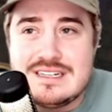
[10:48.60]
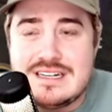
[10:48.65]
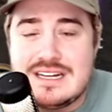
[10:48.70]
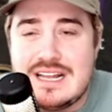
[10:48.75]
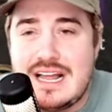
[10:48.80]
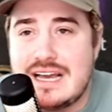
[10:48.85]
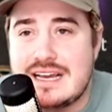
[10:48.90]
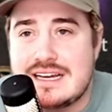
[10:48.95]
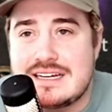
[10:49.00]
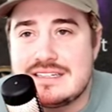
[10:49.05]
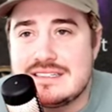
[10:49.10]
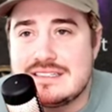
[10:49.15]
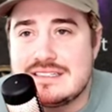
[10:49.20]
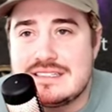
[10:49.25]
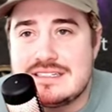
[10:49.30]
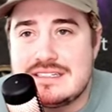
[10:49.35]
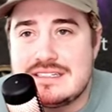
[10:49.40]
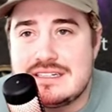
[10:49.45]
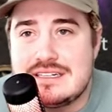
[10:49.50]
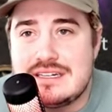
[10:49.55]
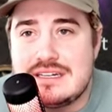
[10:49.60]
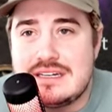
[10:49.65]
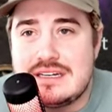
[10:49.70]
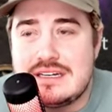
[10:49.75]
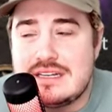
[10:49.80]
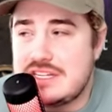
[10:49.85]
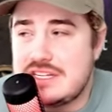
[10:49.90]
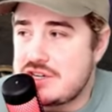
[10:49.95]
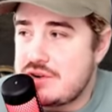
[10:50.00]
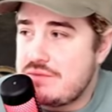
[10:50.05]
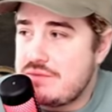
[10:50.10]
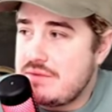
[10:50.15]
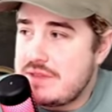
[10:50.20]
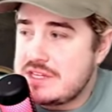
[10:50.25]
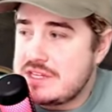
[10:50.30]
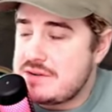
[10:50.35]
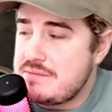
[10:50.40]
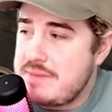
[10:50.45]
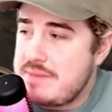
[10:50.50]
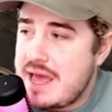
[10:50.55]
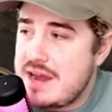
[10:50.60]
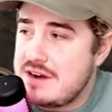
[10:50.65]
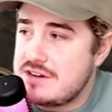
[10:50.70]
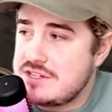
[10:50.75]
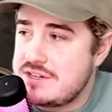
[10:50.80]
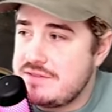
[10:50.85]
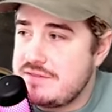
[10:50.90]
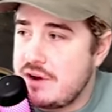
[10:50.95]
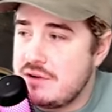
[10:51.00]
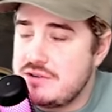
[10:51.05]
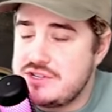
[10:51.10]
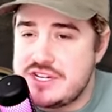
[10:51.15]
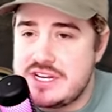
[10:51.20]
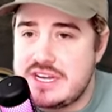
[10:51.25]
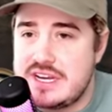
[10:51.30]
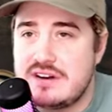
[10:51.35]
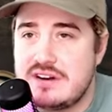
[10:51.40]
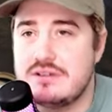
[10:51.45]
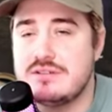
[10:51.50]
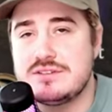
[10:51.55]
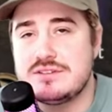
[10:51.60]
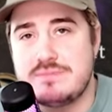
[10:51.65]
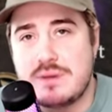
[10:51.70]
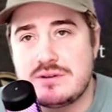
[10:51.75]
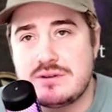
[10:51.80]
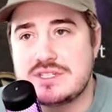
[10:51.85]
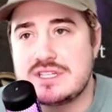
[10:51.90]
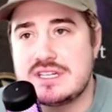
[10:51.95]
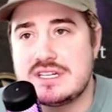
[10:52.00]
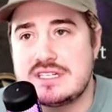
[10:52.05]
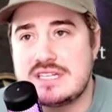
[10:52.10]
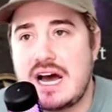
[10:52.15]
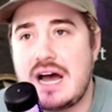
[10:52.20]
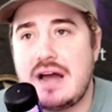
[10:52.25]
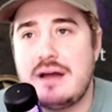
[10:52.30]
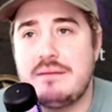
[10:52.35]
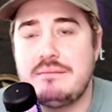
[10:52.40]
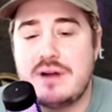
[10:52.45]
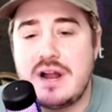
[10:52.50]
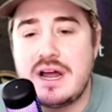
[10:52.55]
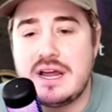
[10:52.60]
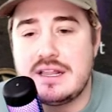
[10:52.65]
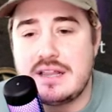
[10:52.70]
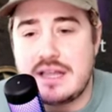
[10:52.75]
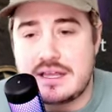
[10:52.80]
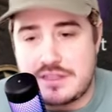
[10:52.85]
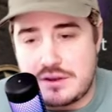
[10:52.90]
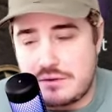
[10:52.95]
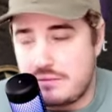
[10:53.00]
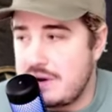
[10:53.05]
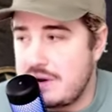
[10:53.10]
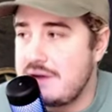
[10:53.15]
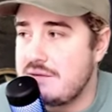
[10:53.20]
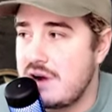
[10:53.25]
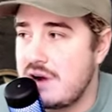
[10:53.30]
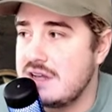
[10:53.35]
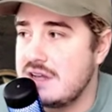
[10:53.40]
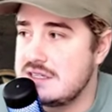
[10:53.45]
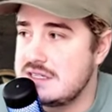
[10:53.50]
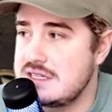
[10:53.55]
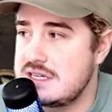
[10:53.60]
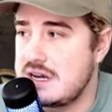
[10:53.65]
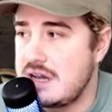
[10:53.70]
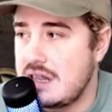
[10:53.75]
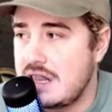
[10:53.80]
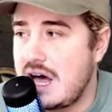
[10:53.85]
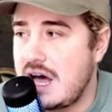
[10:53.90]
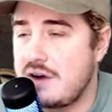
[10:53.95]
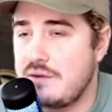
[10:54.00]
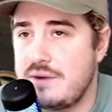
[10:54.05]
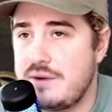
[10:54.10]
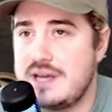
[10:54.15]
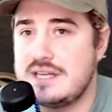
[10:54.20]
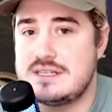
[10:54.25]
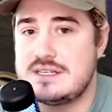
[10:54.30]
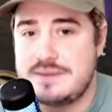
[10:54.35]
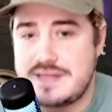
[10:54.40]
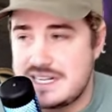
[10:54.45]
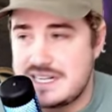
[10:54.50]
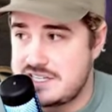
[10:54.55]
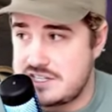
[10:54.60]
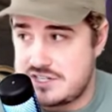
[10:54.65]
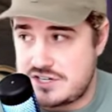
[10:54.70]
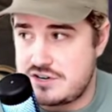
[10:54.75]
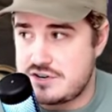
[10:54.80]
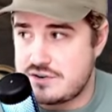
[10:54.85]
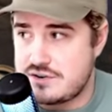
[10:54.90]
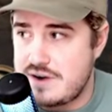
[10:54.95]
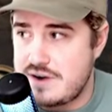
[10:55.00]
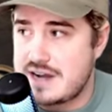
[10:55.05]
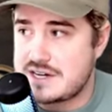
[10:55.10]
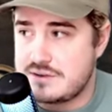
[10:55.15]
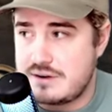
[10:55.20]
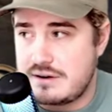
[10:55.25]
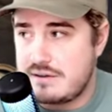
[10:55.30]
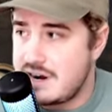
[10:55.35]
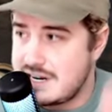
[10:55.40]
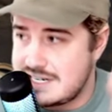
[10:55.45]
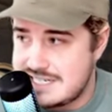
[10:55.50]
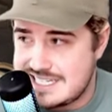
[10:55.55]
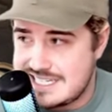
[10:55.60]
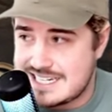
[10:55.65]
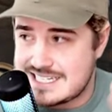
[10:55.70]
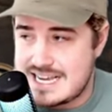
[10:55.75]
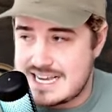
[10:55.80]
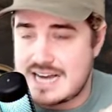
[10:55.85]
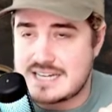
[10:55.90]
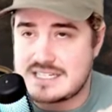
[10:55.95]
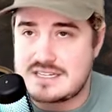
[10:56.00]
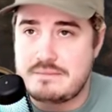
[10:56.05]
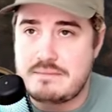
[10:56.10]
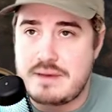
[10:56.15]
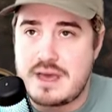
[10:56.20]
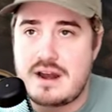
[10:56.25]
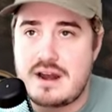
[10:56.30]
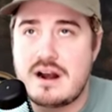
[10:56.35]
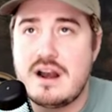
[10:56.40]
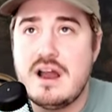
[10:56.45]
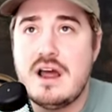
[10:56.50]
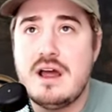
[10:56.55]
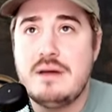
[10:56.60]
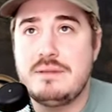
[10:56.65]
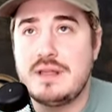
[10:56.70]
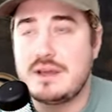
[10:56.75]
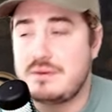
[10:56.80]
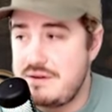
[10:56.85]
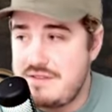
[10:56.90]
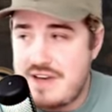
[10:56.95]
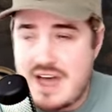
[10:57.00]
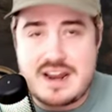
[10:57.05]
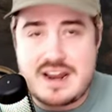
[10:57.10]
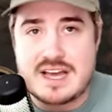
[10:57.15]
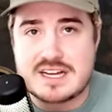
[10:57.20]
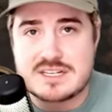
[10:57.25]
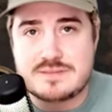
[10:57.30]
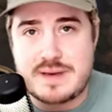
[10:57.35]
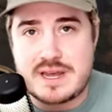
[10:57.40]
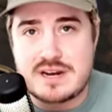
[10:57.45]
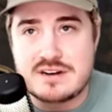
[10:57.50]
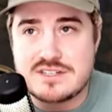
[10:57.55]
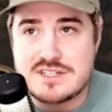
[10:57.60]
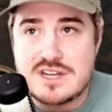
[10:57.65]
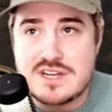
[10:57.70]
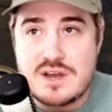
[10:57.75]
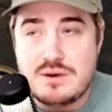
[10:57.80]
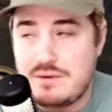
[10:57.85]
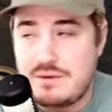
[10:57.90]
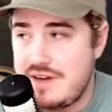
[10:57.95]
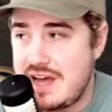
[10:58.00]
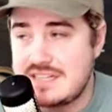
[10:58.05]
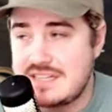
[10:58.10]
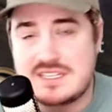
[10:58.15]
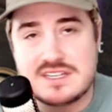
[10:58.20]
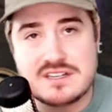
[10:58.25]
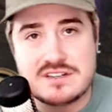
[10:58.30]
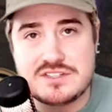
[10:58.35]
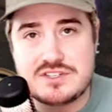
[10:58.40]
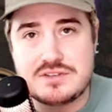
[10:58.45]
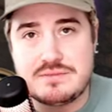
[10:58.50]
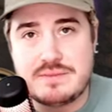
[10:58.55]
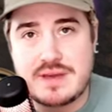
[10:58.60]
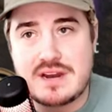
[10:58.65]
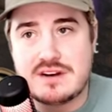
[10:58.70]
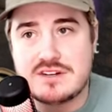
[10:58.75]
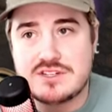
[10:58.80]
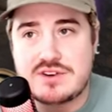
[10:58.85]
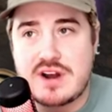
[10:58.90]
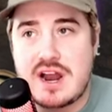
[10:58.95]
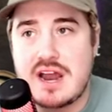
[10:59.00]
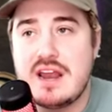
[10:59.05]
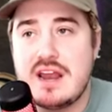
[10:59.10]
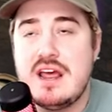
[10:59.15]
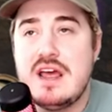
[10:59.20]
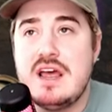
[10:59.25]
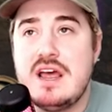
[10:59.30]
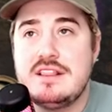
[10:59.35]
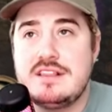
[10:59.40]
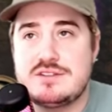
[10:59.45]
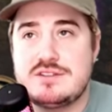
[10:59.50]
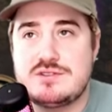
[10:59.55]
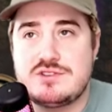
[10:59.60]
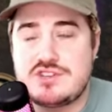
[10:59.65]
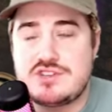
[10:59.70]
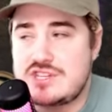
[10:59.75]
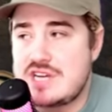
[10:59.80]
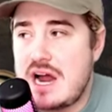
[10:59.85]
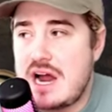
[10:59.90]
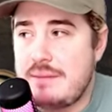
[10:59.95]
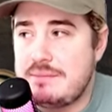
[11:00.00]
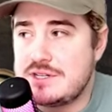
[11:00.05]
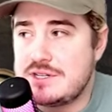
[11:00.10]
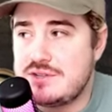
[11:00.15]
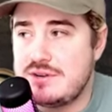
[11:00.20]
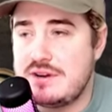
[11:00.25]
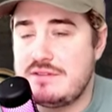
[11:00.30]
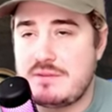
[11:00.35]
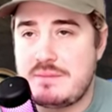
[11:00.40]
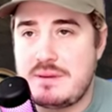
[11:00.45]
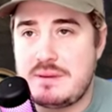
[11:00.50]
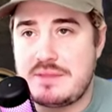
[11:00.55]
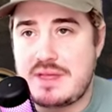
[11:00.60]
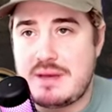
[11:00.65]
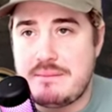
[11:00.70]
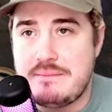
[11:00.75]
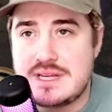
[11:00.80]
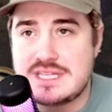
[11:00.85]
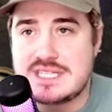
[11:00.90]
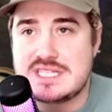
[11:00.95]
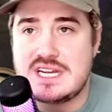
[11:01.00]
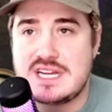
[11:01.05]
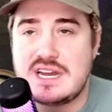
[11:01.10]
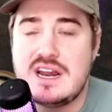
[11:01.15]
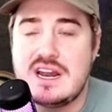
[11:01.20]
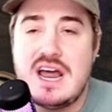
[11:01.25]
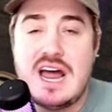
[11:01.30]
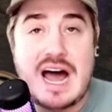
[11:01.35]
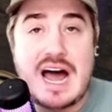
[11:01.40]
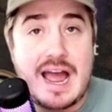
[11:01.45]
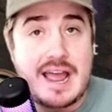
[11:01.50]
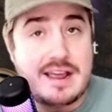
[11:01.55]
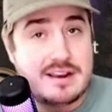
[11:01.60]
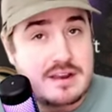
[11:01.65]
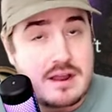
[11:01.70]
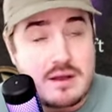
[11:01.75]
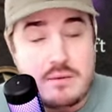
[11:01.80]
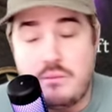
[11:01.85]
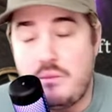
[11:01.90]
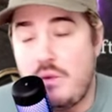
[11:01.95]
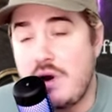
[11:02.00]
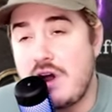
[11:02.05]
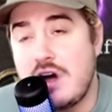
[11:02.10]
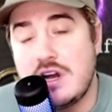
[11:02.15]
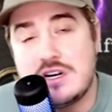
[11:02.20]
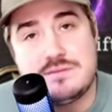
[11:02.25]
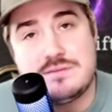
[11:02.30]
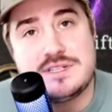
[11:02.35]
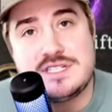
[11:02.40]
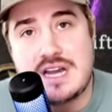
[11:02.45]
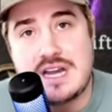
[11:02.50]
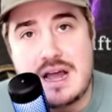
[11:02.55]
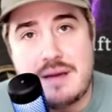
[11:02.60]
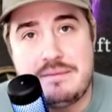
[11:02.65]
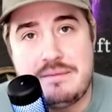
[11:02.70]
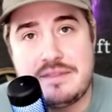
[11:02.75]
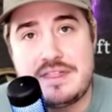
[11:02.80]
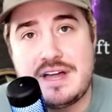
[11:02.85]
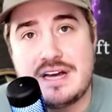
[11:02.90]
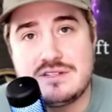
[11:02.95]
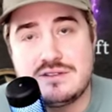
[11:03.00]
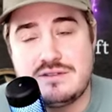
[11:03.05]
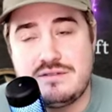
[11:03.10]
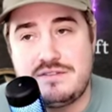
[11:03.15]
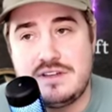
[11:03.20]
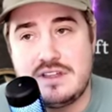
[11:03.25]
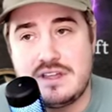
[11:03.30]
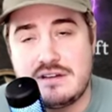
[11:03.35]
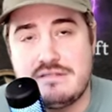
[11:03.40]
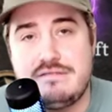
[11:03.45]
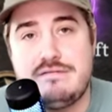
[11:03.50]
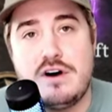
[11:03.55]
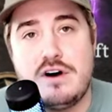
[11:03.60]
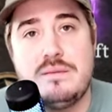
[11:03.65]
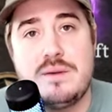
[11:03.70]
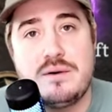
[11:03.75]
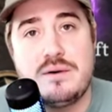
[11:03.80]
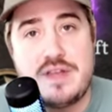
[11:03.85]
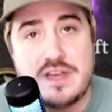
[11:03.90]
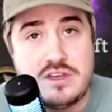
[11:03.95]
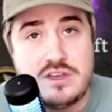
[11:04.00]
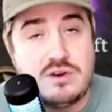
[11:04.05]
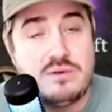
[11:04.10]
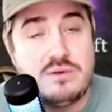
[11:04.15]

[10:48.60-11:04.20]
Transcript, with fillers: like these are these are banners of O G heroes most of the time, right? Like they're reruns in a lot of ways. I mean, this is a direct rerun; it's the exact same banner. But like we've had Hex banners, we've had Seelah two banners, right? This is just an opportunity for people that missed it. I one hundred percent empathize with the feeling of FOMO that you